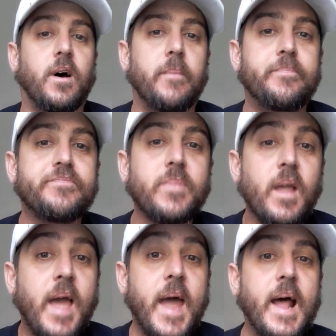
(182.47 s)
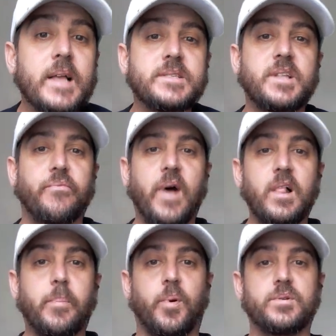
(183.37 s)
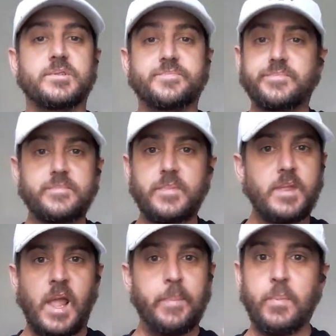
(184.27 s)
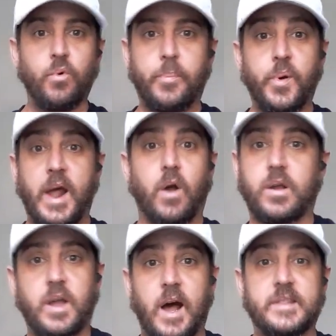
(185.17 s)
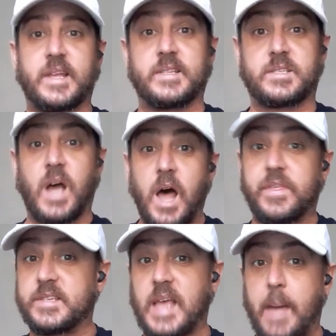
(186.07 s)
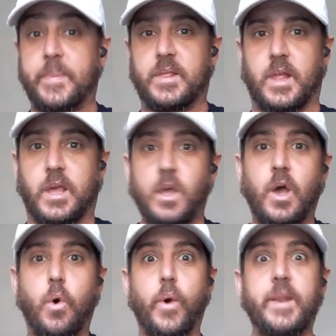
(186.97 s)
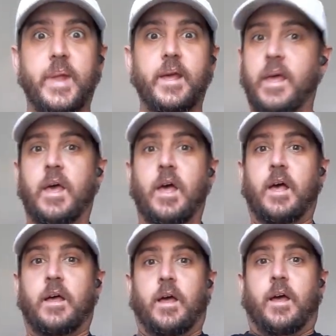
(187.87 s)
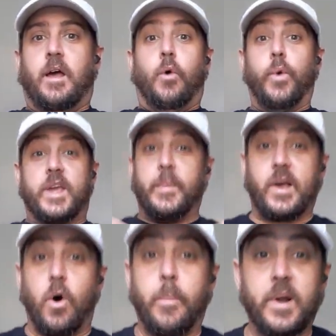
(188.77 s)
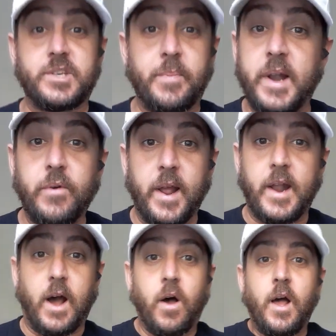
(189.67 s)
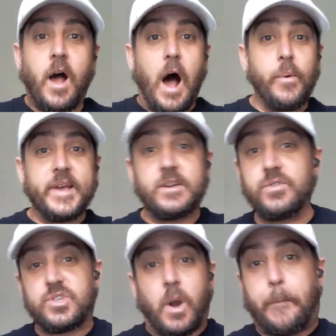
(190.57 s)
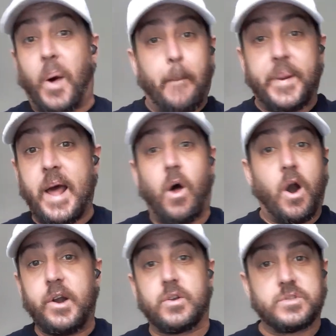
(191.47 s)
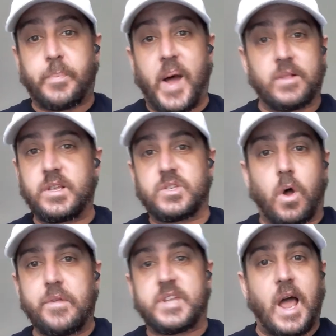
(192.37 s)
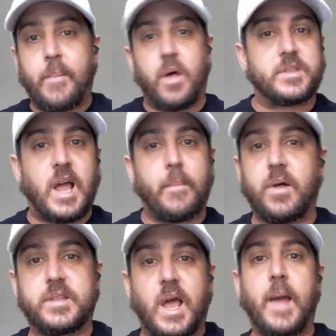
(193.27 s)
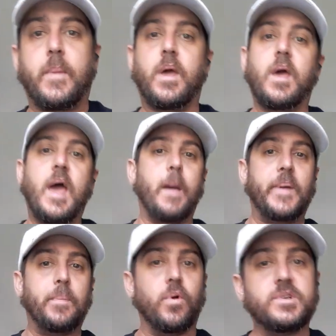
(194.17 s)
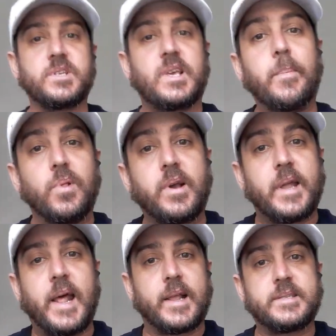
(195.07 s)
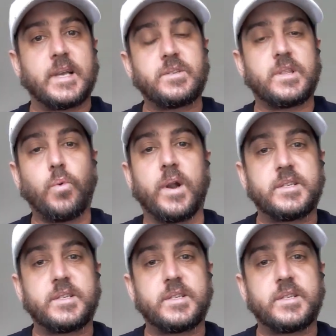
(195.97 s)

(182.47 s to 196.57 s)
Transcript: on. And as developers, people who put out content saw this happening, they're like, wait a minute, we can make a whole bunch of money right now. All we got to do is start pumping out articles about this all the time. And people will just keep looking at it because that's what they want to